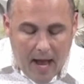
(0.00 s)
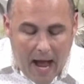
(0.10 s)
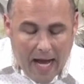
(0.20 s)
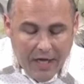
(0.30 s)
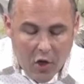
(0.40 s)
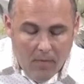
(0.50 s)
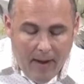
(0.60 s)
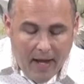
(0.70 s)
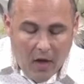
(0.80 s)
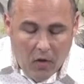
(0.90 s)
I know
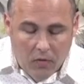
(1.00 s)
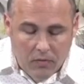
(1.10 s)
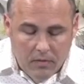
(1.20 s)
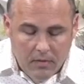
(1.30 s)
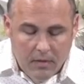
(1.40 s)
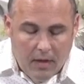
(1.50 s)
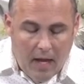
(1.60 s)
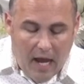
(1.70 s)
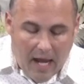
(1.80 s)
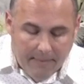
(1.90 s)
my own,
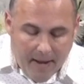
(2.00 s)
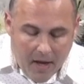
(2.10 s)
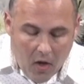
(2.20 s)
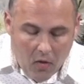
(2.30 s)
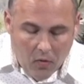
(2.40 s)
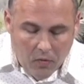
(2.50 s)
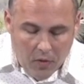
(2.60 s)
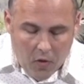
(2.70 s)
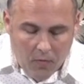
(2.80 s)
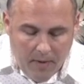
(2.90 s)
and my
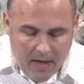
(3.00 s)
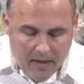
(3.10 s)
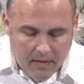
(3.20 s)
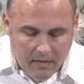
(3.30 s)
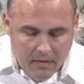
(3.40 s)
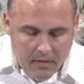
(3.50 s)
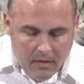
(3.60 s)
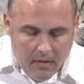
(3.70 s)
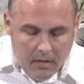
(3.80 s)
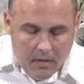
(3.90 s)
own know me,
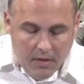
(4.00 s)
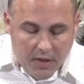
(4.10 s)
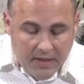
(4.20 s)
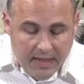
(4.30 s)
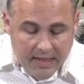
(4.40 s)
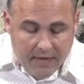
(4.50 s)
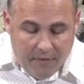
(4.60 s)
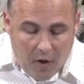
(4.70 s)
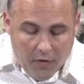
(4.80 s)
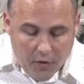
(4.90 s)
just as the
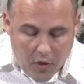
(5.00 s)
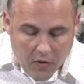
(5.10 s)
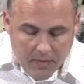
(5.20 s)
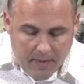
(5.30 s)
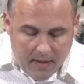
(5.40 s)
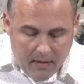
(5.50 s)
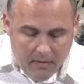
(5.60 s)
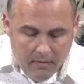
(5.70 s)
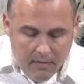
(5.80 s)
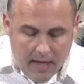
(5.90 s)
Father knows me,
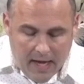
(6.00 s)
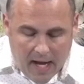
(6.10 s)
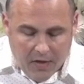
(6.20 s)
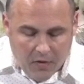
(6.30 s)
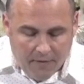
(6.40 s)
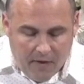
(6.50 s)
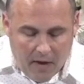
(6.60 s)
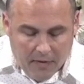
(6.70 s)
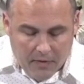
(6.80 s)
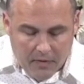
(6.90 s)
and I know the
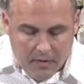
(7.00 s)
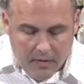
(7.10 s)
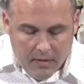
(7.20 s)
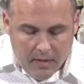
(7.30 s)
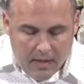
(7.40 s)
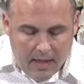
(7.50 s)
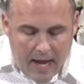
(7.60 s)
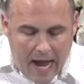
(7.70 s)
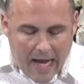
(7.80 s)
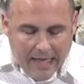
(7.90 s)
Father.
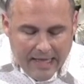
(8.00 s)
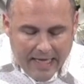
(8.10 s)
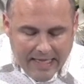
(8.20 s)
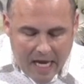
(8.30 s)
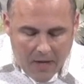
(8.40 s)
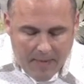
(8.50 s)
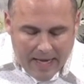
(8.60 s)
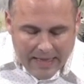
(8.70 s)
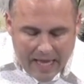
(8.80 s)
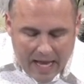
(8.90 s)
I lay down
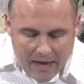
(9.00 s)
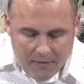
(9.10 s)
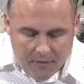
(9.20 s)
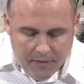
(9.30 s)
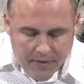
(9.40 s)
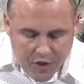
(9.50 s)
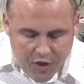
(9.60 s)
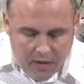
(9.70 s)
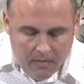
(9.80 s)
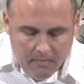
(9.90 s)
my life for the
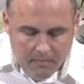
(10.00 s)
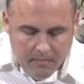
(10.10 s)
sheep,